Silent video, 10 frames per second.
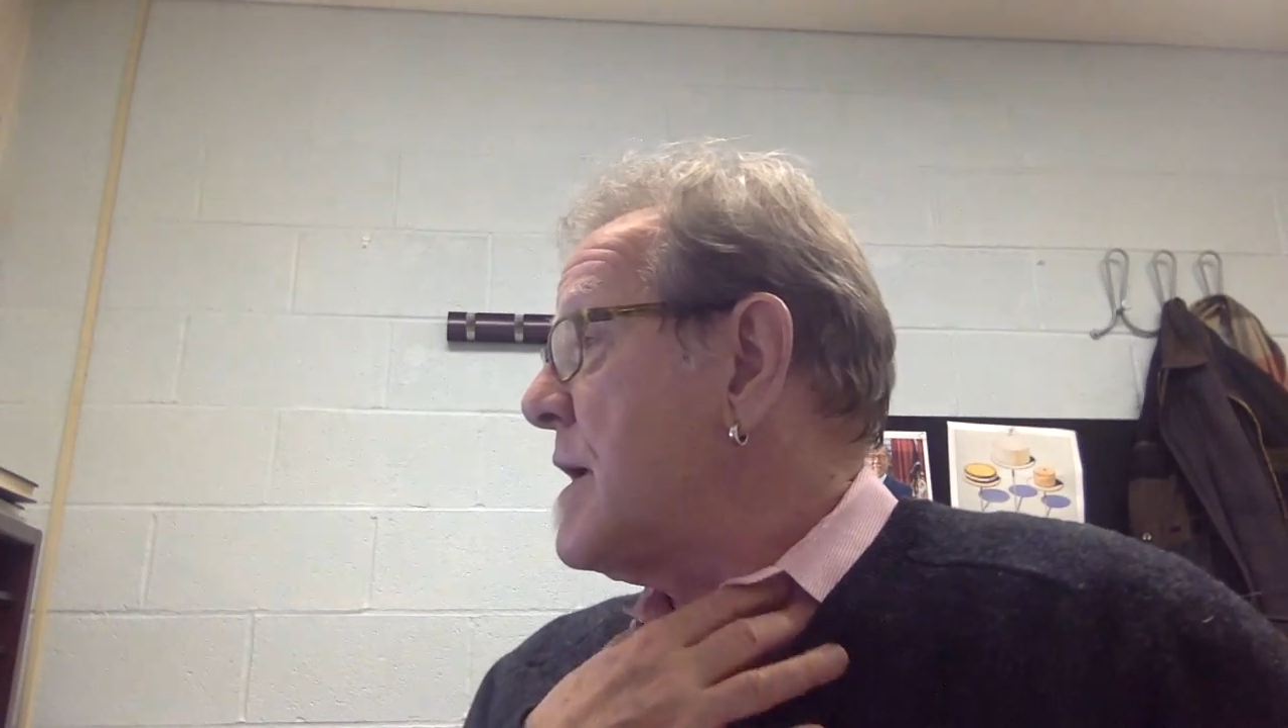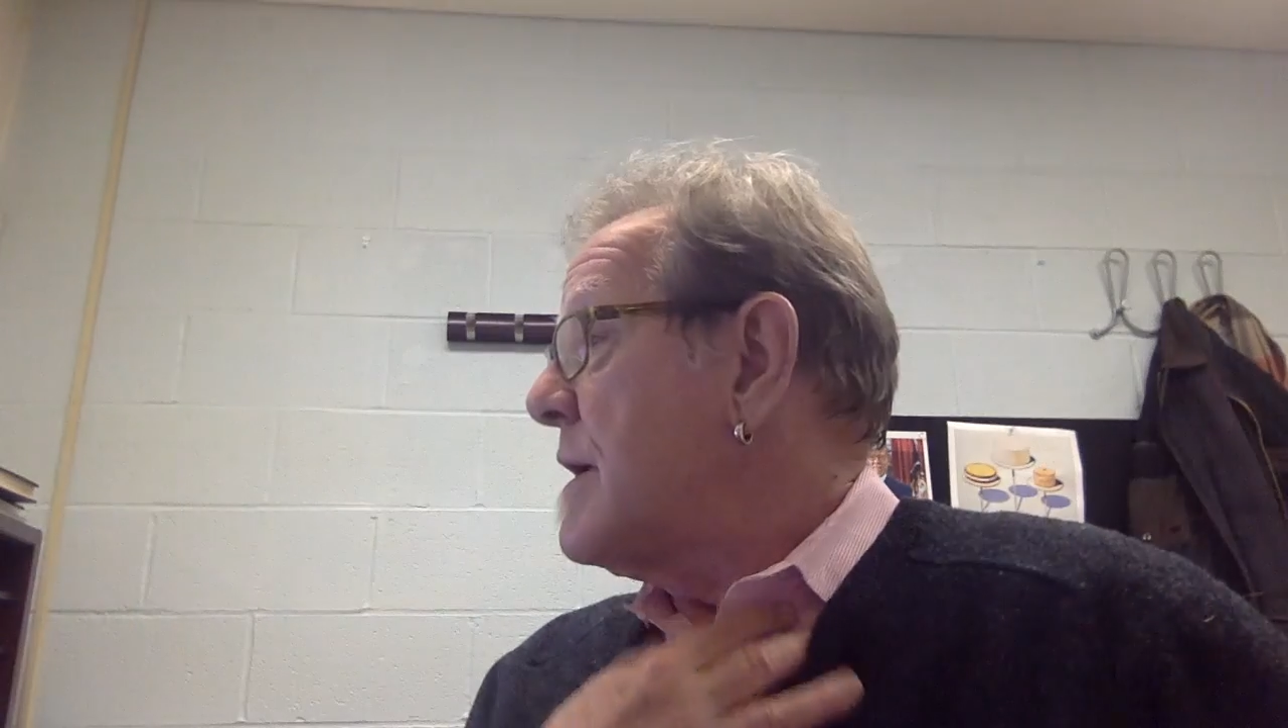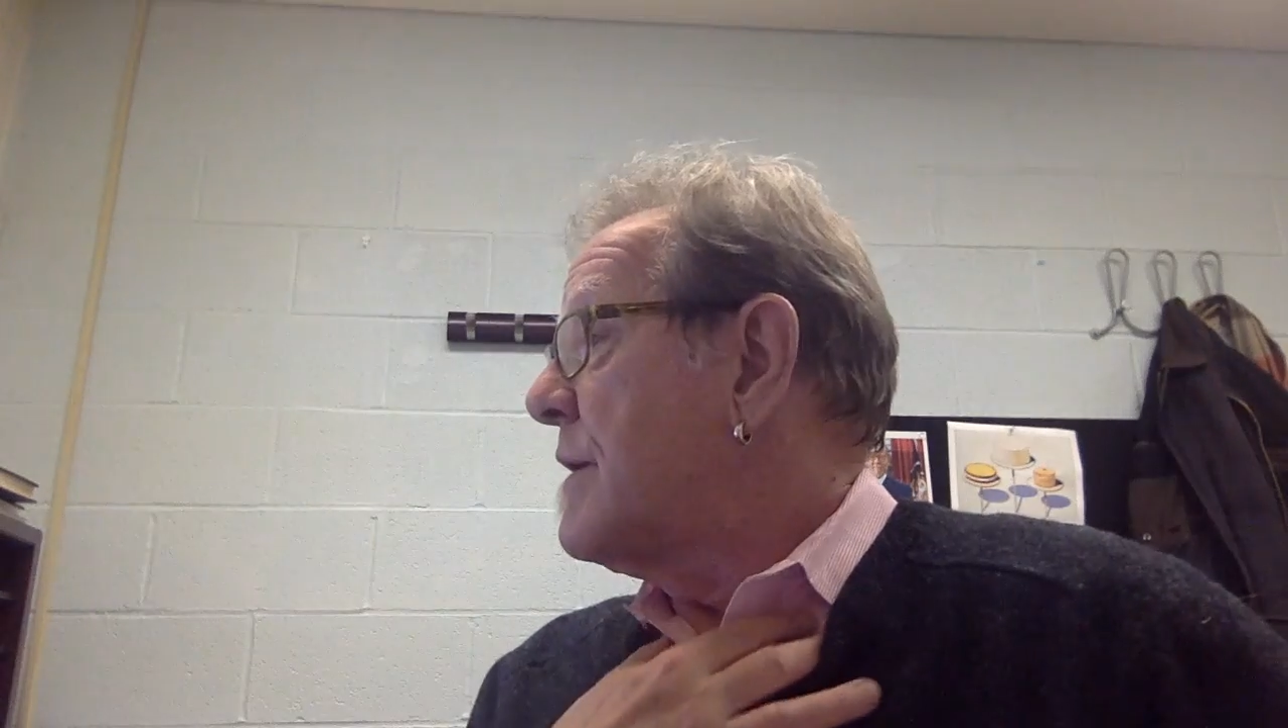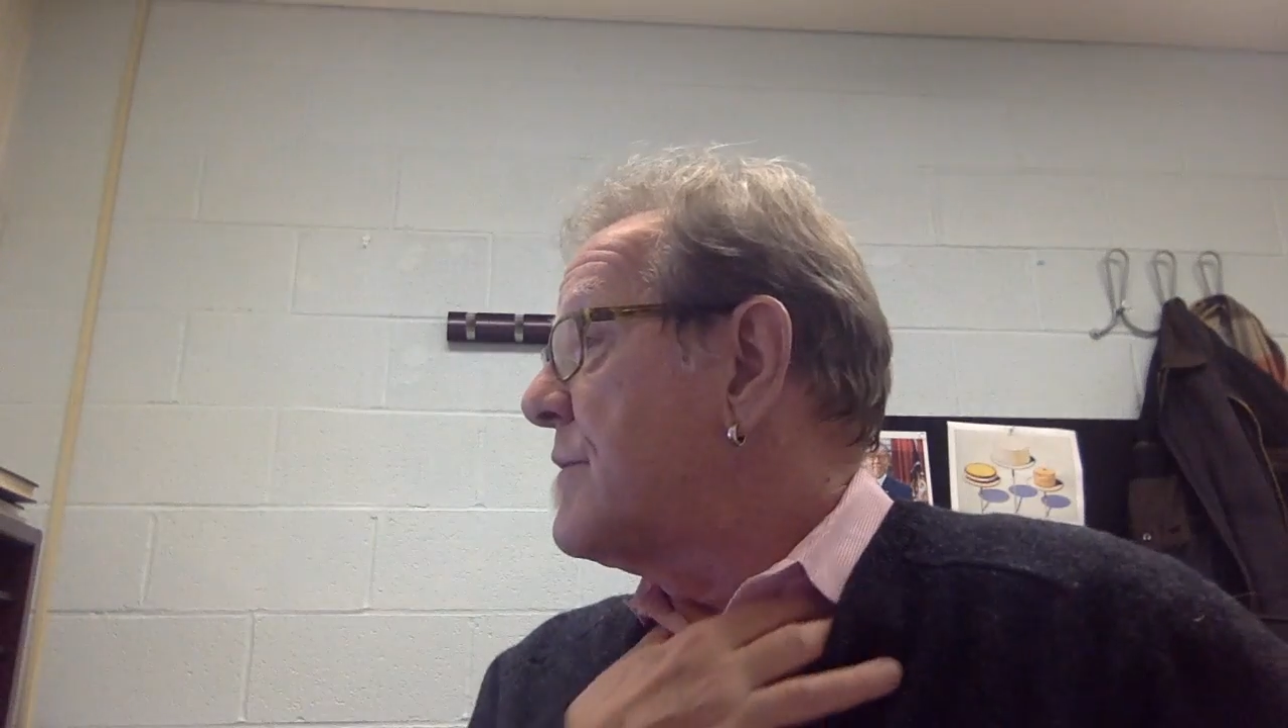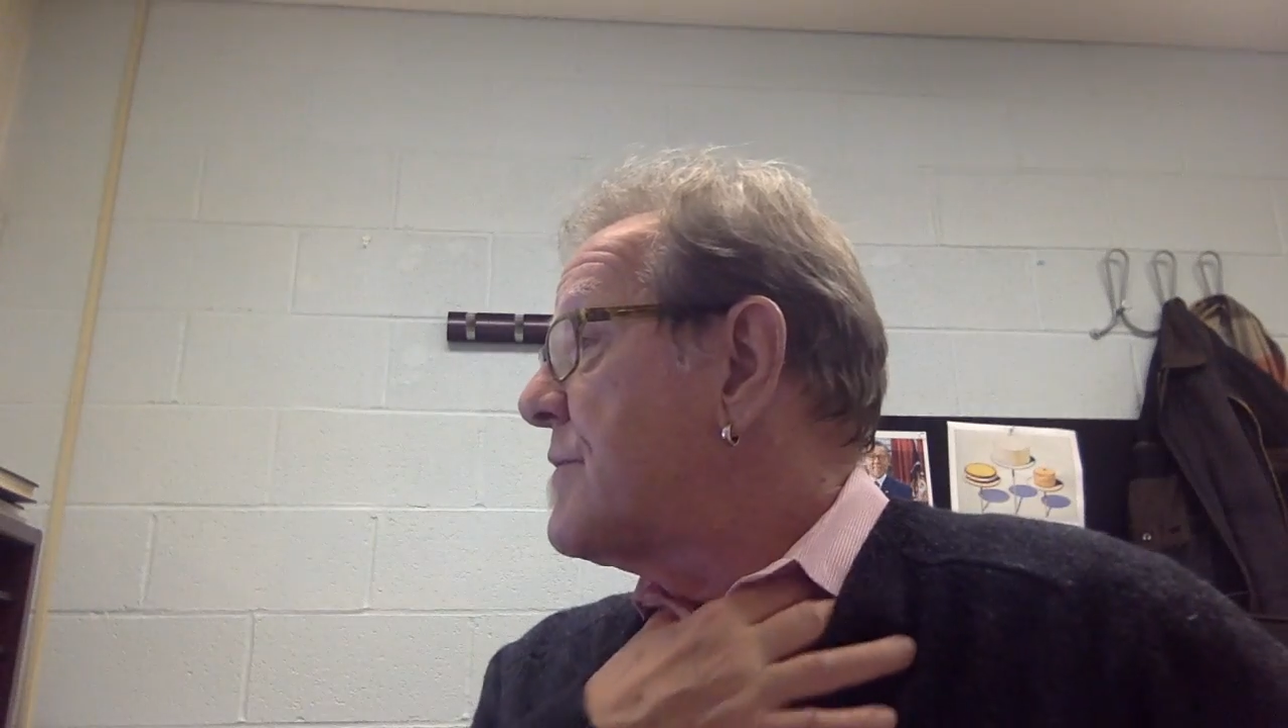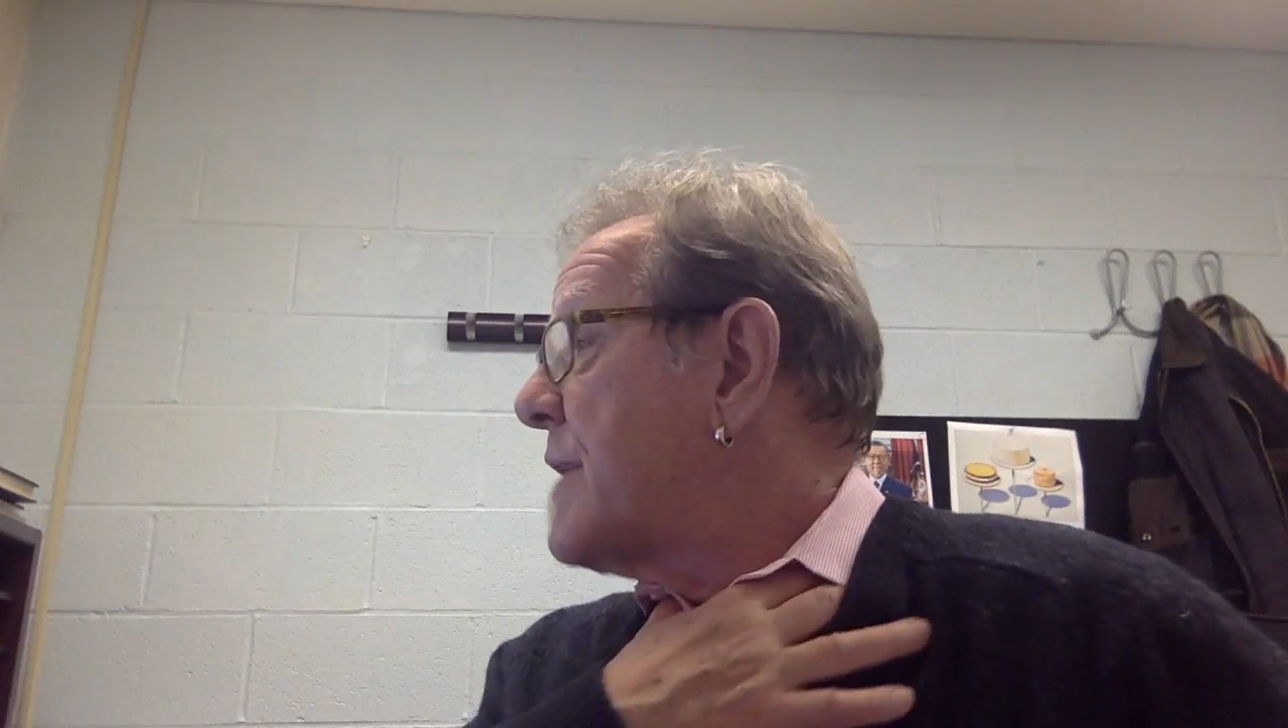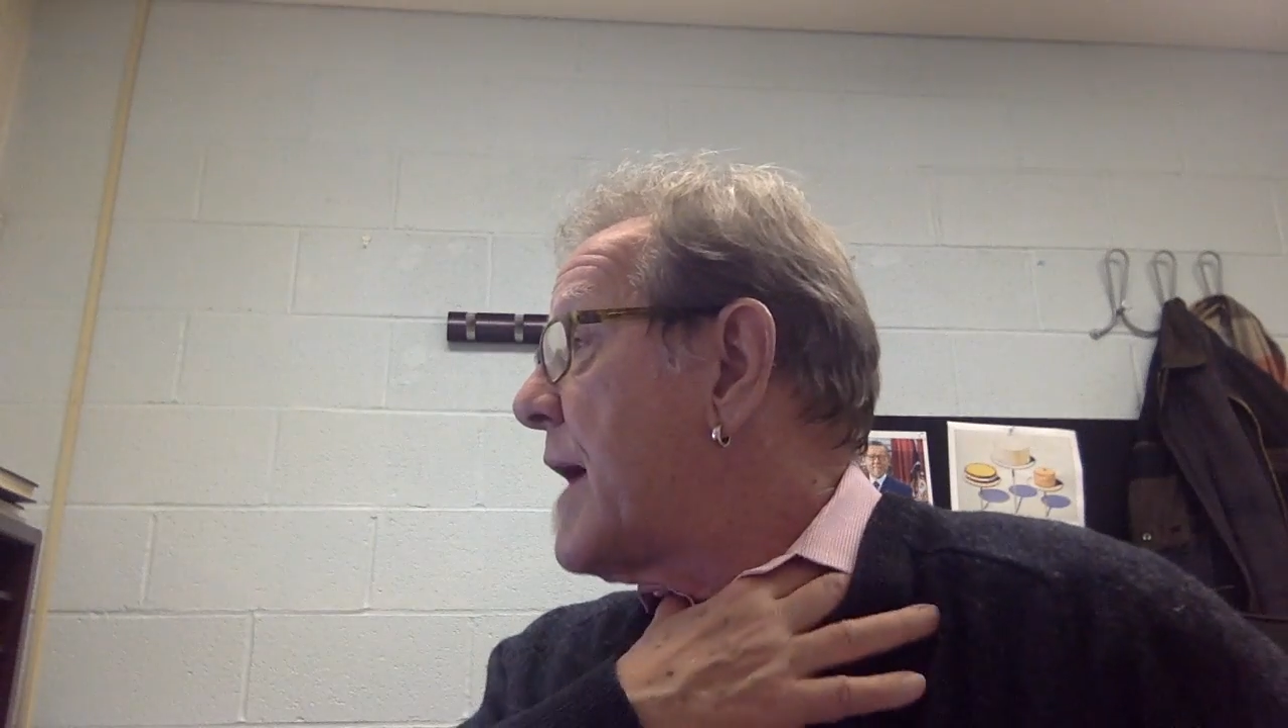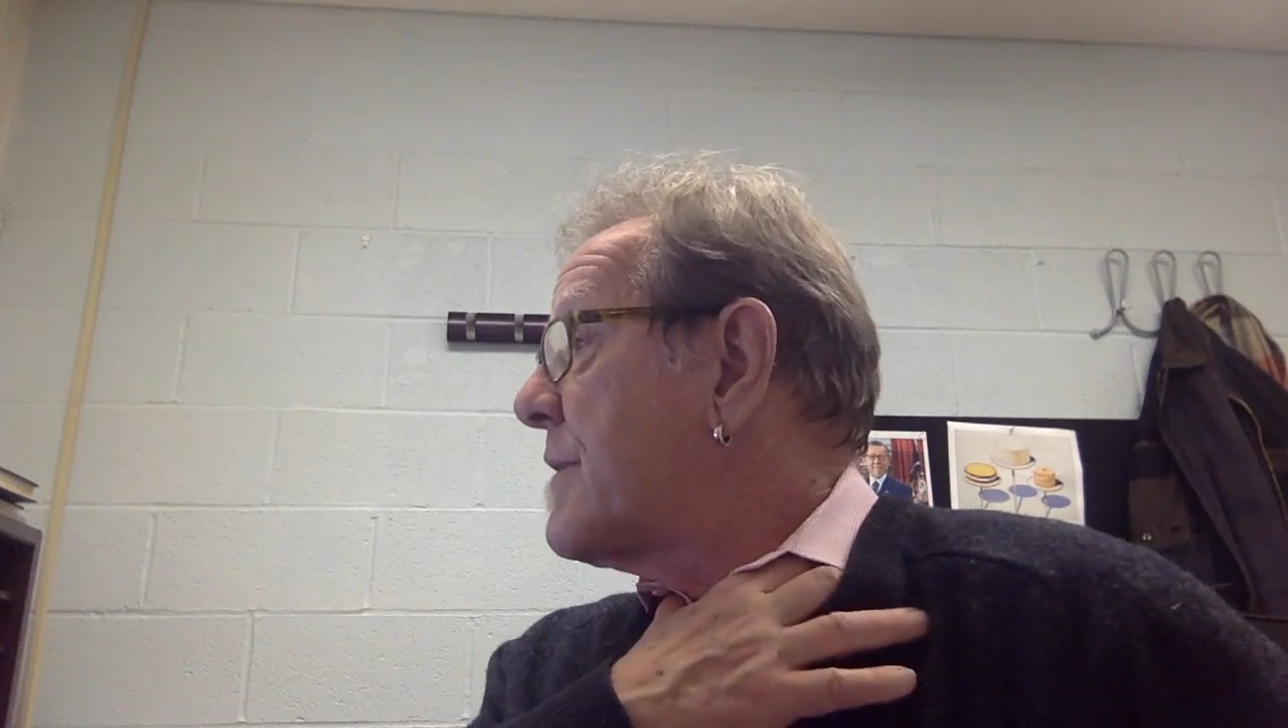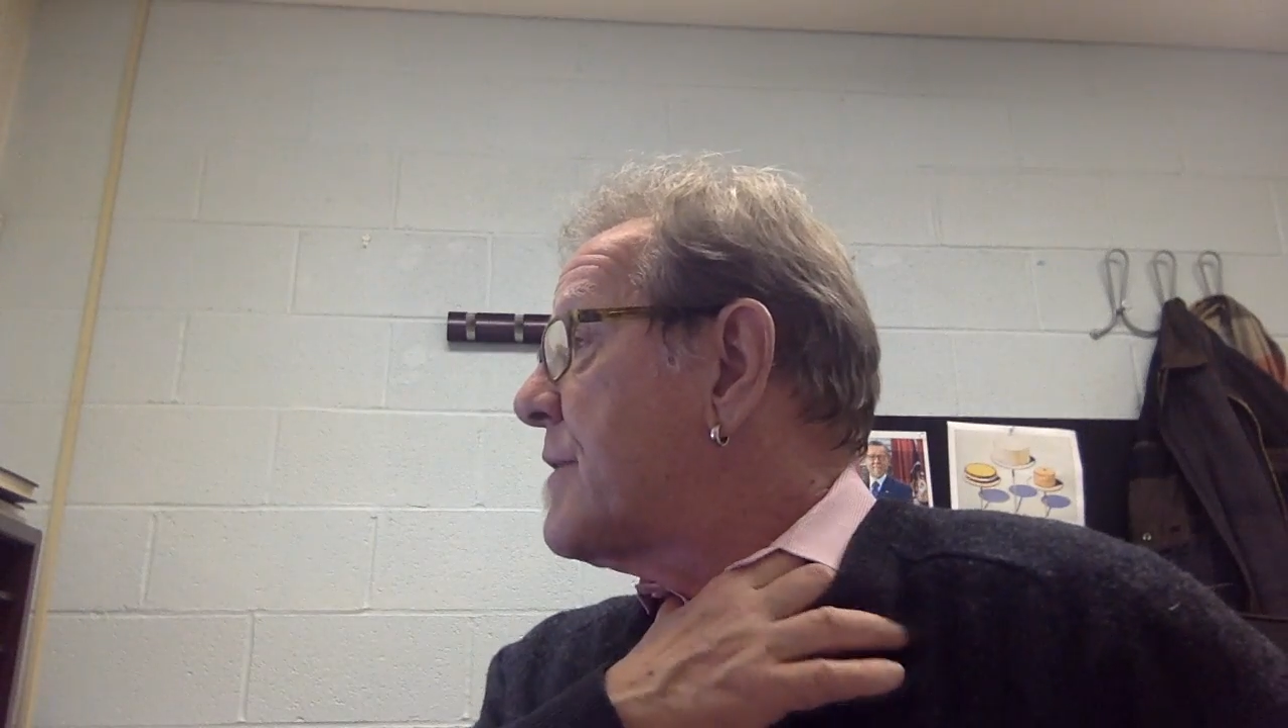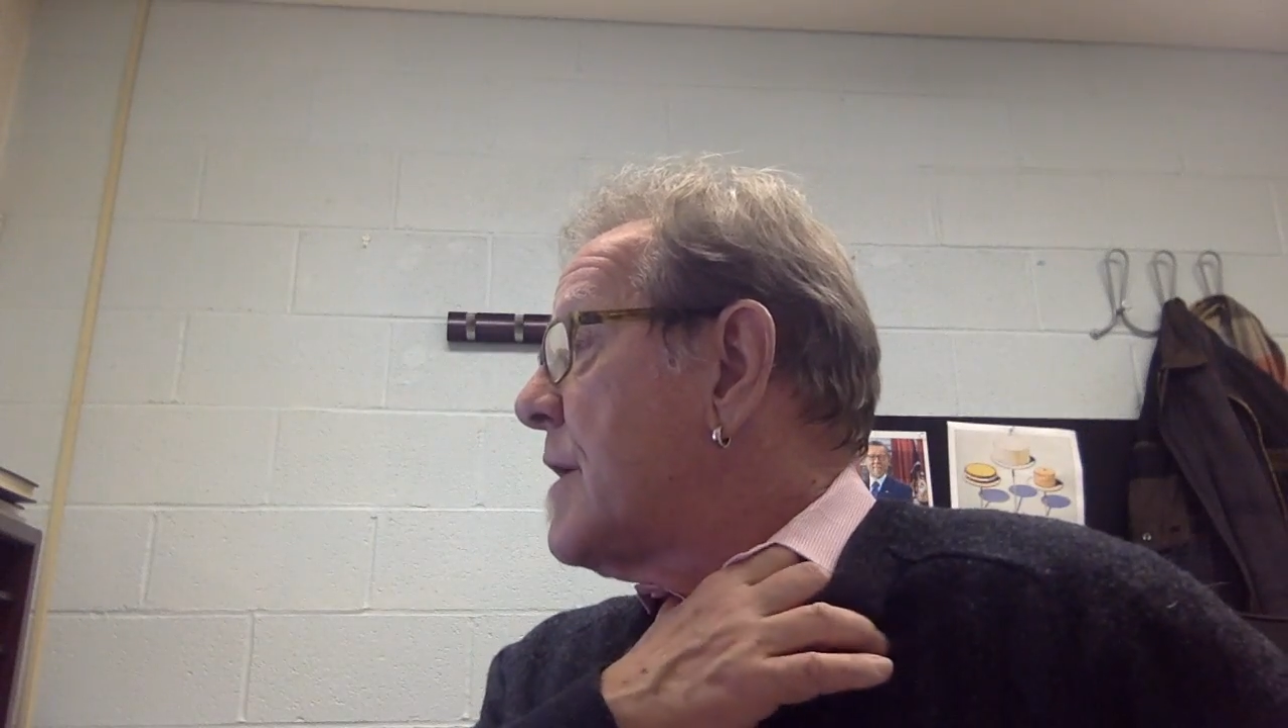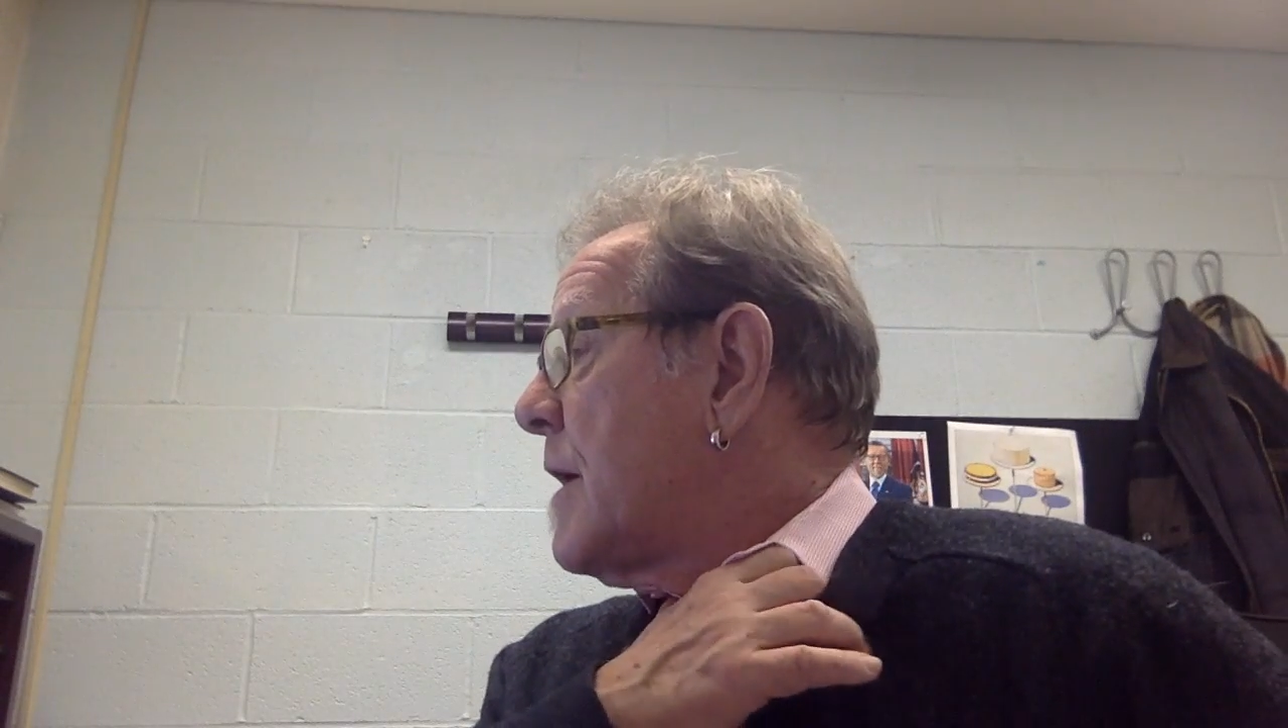is that